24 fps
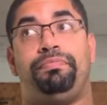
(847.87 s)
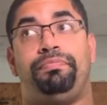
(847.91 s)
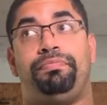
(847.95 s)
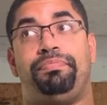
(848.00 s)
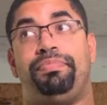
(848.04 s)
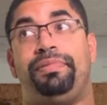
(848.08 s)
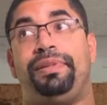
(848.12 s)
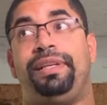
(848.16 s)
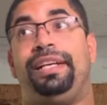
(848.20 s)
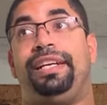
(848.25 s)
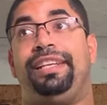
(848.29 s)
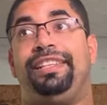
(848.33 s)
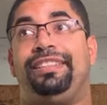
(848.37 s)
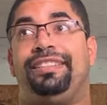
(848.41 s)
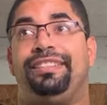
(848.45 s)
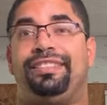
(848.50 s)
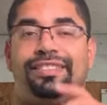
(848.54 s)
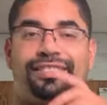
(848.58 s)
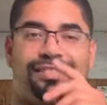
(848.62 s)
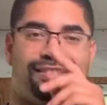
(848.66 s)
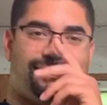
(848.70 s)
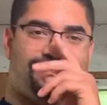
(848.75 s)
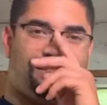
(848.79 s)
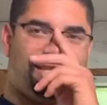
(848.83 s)
But
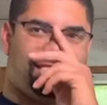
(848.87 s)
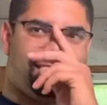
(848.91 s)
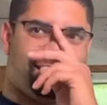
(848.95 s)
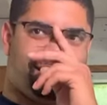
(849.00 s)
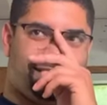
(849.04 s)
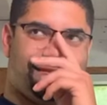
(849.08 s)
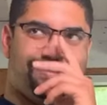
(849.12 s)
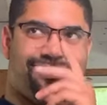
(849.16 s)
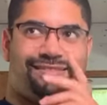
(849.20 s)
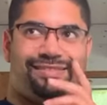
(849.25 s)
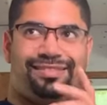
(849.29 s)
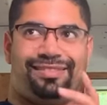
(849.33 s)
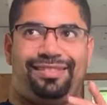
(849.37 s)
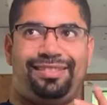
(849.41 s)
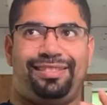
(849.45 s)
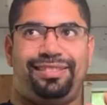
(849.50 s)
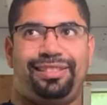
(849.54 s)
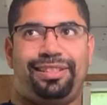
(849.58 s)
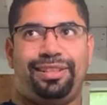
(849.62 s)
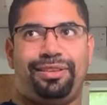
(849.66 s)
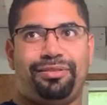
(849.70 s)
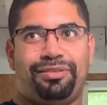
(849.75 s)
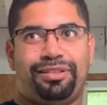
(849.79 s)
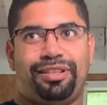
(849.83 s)

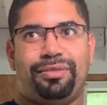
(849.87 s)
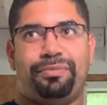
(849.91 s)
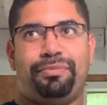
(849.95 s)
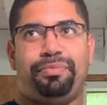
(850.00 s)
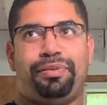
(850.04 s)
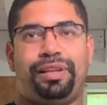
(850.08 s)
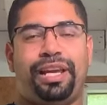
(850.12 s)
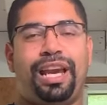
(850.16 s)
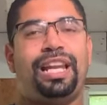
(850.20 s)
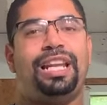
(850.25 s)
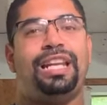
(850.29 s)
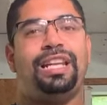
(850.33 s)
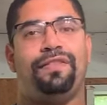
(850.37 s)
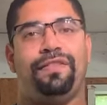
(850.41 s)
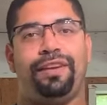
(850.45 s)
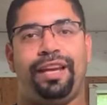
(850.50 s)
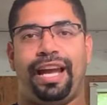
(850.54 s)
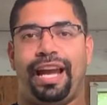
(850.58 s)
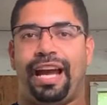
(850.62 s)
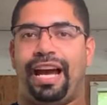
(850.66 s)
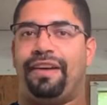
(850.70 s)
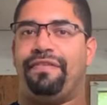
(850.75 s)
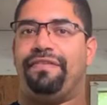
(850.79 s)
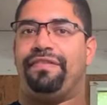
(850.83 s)
don't complain if you
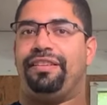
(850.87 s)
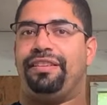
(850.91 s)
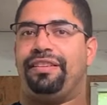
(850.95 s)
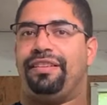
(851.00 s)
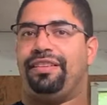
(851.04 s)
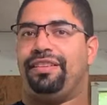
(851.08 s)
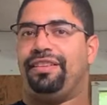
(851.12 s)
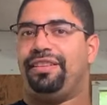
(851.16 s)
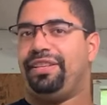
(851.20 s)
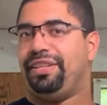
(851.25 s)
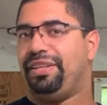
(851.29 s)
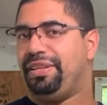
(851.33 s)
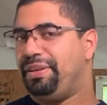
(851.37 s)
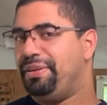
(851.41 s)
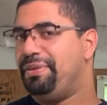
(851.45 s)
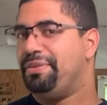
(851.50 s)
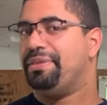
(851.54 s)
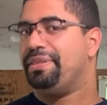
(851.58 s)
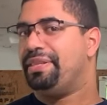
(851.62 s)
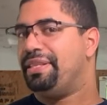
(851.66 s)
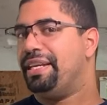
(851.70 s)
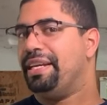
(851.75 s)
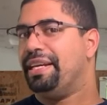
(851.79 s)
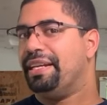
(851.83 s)
haven't
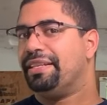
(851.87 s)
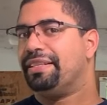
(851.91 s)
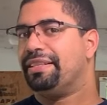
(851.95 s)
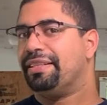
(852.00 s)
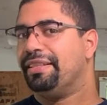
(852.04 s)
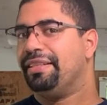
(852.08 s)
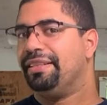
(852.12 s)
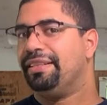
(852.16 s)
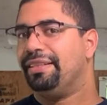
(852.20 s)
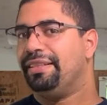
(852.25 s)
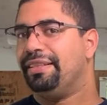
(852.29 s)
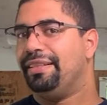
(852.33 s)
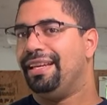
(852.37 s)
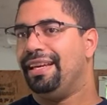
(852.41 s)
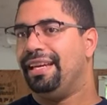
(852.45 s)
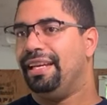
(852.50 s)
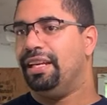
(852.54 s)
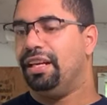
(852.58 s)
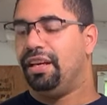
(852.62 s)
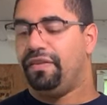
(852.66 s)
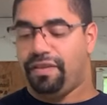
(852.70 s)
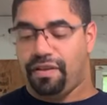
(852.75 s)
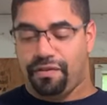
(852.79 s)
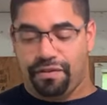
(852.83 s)
used it. You
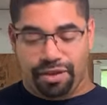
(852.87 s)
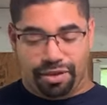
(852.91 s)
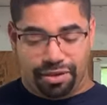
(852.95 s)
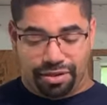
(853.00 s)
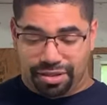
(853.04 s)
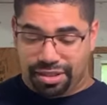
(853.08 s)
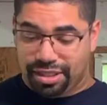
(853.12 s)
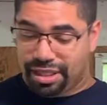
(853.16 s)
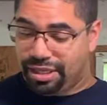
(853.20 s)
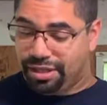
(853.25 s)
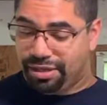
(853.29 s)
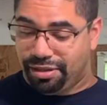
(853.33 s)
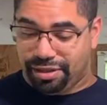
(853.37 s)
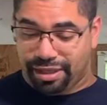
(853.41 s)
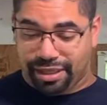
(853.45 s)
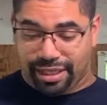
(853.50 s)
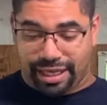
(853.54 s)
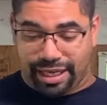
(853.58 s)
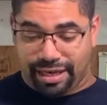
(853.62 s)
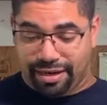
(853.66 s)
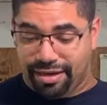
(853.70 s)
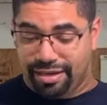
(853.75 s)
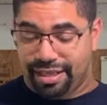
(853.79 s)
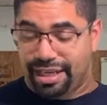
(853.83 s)
know, if you've used it, you know, like
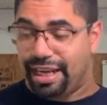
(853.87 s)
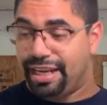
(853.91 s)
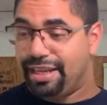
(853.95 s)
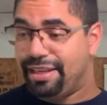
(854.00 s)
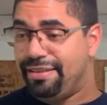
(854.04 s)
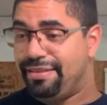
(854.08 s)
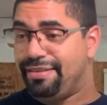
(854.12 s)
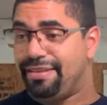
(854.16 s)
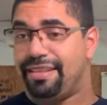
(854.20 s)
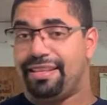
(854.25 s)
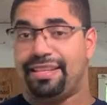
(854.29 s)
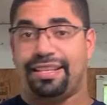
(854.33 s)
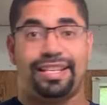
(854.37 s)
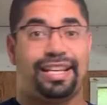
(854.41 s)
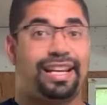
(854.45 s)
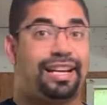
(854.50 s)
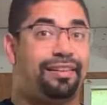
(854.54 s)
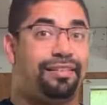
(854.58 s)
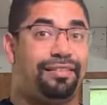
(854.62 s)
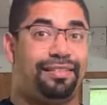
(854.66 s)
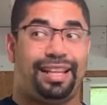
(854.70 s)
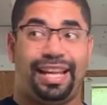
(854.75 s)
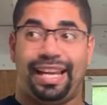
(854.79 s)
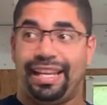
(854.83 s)
Aaron, I use it and I
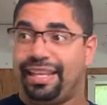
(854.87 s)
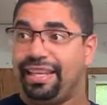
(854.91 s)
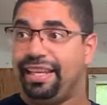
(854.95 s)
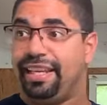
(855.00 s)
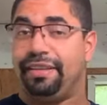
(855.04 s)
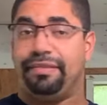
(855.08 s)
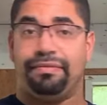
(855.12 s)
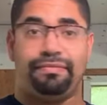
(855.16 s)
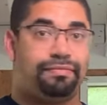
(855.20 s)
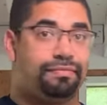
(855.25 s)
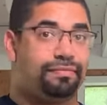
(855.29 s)
don't like it.